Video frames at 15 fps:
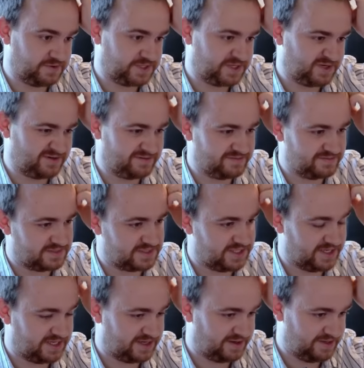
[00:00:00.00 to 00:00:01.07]
so it's
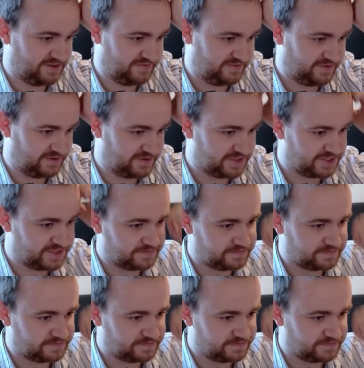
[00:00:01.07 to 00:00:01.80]
like kind of not.